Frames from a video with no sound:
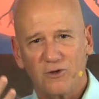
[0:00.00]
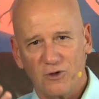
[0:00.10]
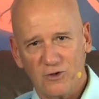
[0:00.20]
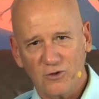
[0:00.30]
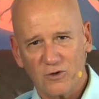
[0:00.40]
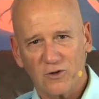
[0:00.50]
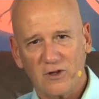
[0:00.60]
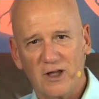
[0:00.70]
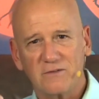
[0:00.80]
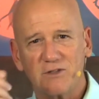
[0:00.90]
your
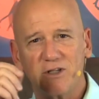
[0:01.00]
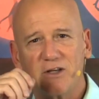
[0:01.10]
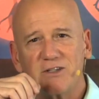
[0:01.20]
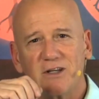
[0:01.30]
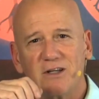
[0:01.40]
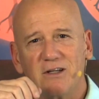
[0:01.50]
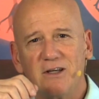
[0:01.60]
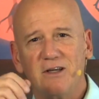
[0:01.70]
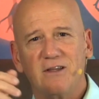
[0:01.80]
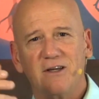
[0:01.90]
life's destiny.
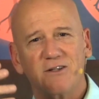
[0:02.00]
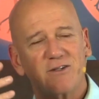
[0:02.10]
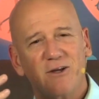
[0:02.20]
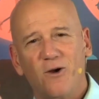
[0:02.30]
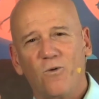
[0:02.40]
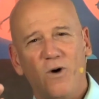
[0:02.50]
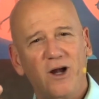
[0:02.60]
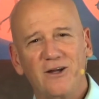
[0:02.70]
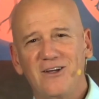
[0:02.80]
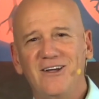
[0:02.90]
That is,
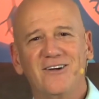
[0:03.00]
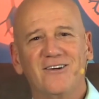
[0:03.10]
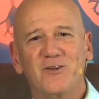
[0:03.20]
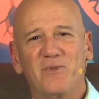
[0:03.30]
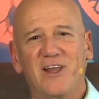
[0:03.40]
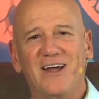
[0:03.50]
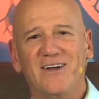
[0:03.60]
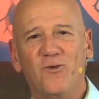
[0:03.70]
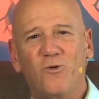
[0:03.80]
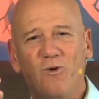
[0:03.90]
why are you here on the
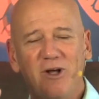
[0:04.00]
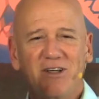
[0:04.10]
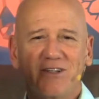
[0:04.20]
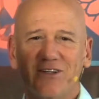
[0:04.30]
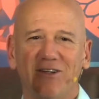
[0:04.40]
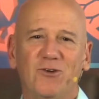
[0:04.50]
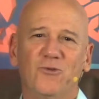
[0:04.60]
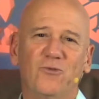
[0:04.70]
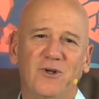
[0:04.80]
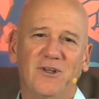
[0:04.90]
planet? What is it you
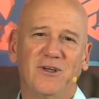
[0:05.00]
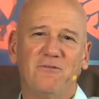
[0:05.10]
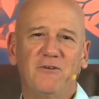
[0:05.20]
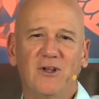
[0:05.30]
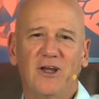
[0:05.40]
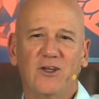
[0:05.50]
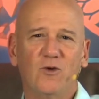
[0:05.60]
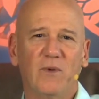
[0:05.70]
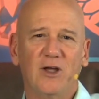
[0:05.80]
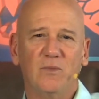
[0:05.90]
really feel like
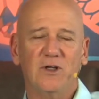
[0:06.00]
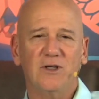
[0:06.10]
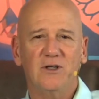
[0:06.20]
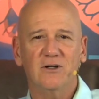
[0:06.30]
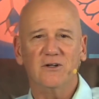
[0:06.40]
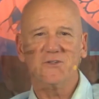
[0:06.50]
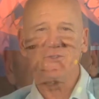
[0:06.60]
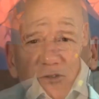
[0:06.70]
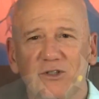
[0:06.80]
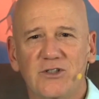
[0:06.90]
you might be here
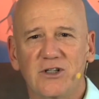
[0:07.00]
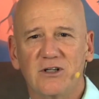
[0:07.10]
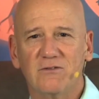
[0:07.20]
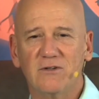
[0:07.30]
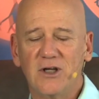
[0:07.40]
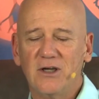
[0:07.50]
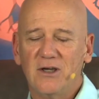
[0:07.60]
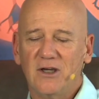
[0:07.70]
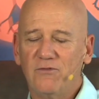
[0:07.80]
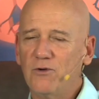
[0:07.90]
to achieve?
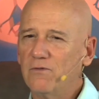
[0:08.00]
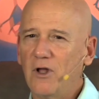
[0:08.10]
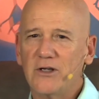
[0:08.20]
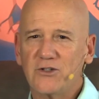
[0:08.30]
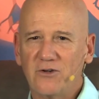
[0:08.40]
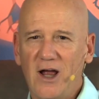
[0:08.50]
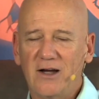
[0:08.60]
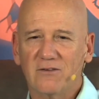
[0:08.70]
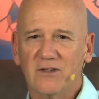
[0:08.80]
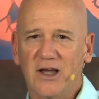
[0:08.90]
If you've lost
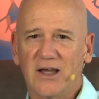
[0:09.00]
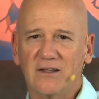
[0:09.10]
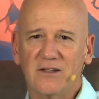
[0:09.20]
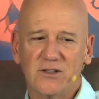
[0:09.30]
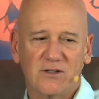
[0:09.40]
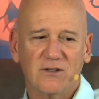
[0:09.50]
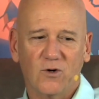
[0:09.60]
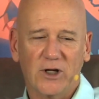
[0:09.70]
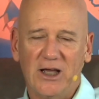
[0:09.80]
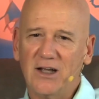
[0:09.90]
track of that, this
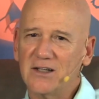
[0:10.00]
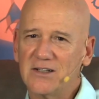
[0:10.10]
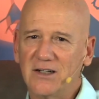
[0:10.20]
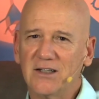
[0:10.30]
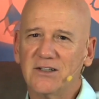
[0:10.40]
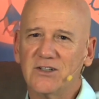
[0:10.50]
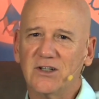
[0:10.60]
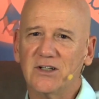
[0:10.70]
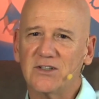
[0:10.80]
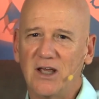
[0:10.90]
Organic
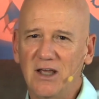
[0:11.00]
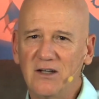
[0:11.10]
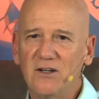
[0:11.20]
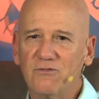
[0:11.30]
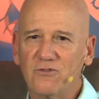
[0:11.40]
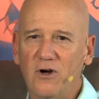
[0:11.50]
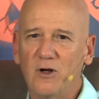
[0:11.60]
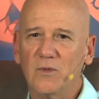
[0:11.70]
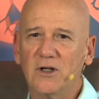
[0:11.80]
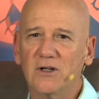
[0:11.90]
Intelligence End of
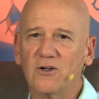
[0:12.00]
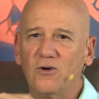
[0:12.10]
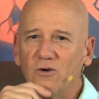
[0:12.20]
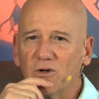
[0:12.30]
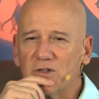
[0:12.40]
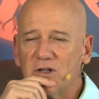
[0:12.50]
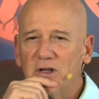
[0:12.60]
Trauma course